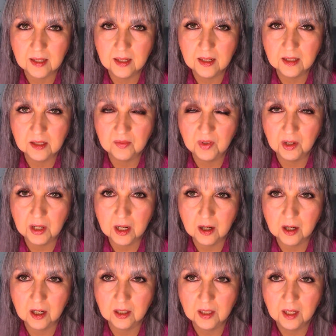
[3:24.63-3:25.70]
it is very
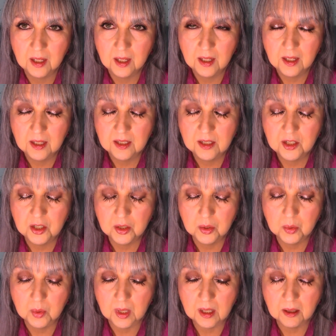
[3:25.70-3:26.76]
hard
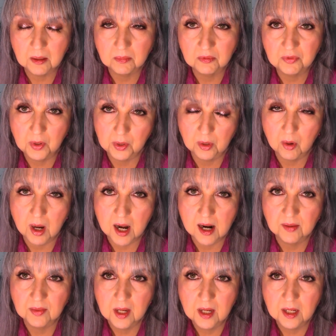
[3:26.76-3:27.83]
to
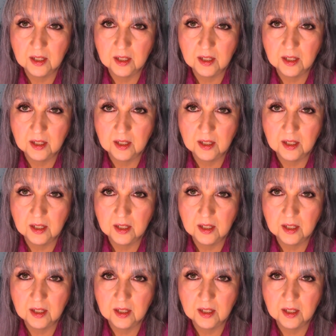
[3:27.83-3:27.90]
photograph.